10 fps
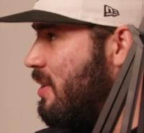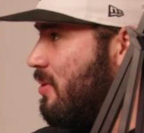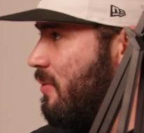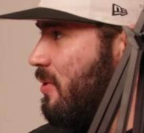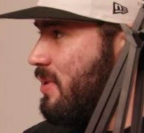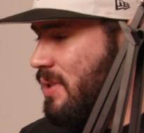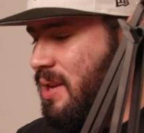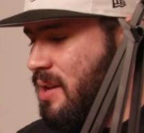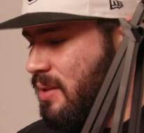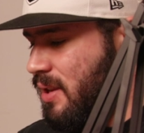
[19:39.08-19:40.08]
So if you're
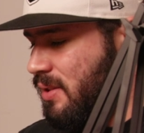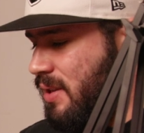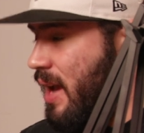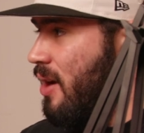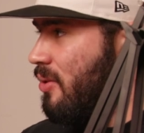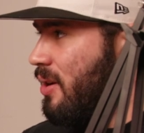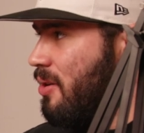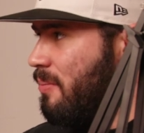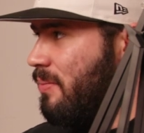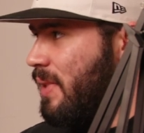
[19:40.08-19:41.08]
seeing this
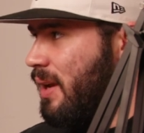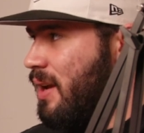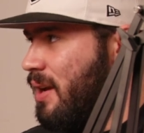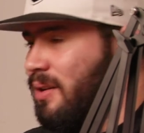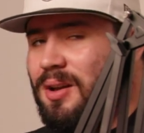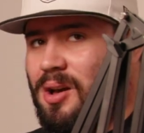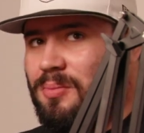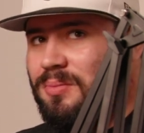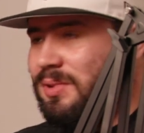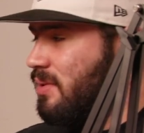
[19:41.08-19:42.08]
outcome that kind of
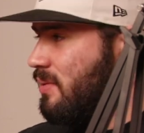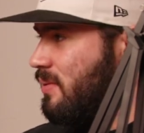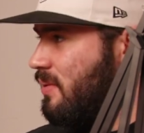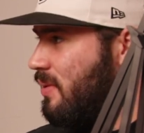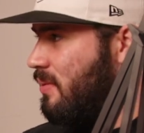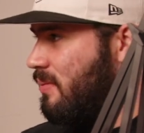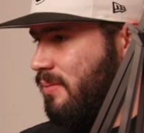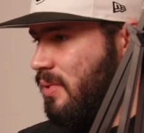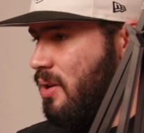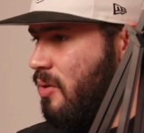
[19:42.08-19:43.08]
comes,
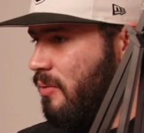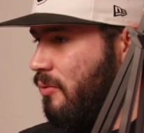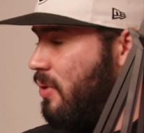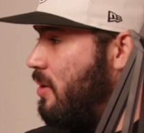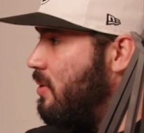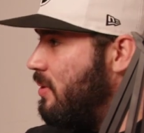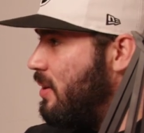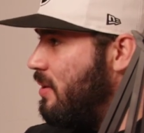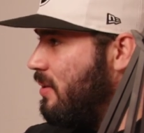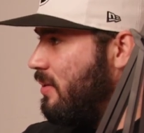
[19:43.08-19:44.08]
you know,
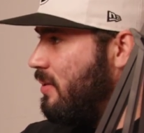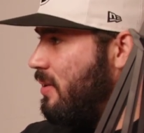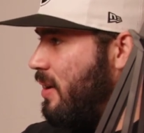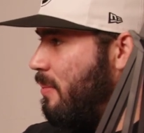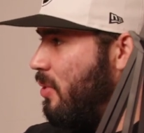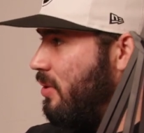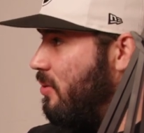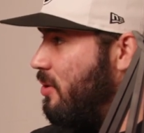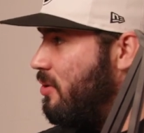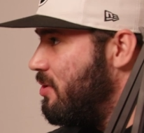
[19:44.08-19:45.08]
frequently, but the
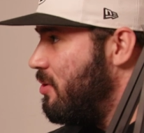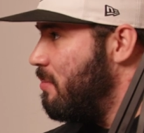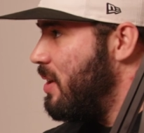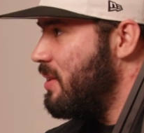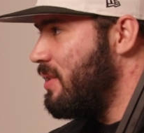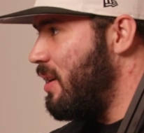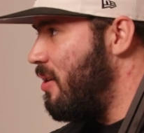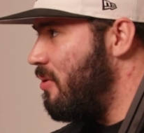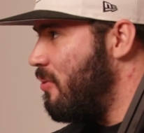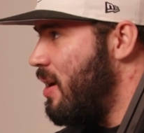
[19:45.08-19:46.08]
literature might say
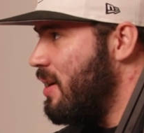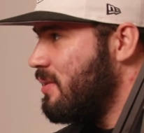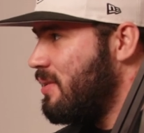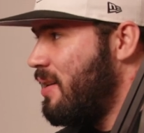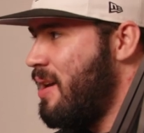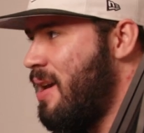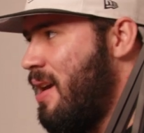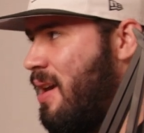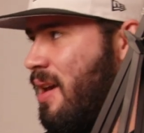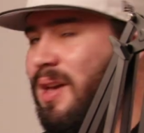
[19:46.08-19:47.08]
otherwise,
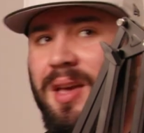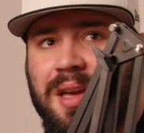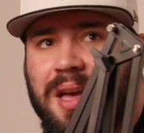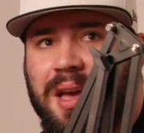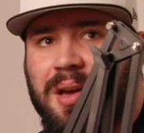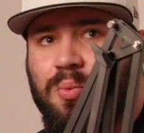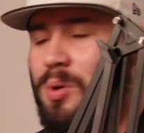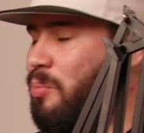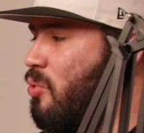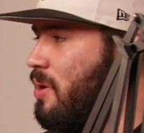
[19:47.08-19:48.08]
at
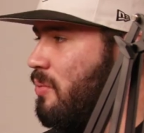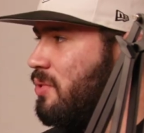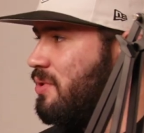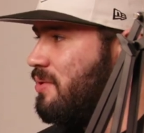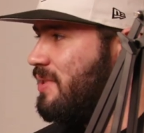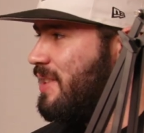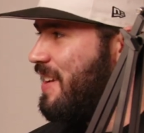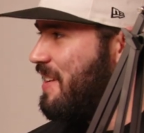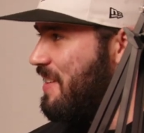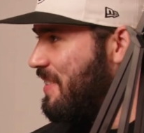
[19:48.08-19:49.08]
what point would you
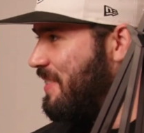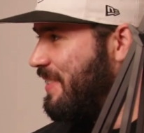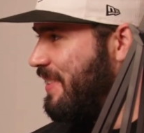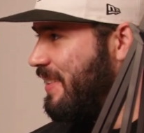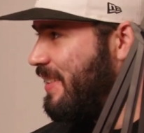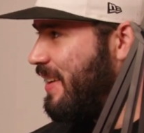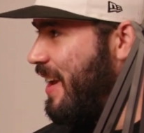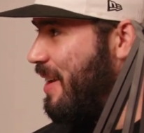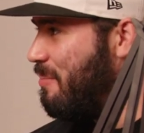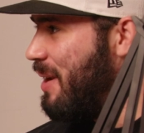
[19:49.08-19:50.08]
say,
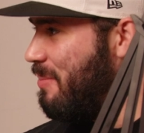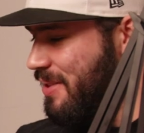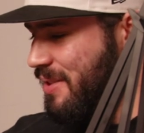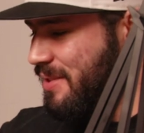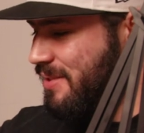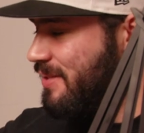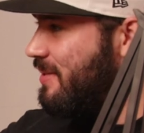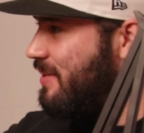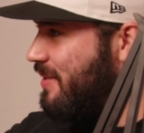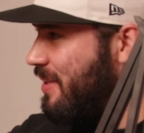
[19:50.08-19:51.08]
hey, maybe
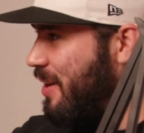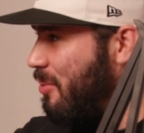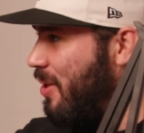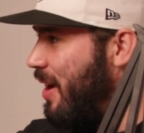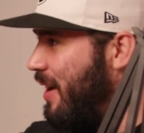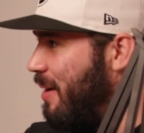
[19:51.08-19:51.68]
this applied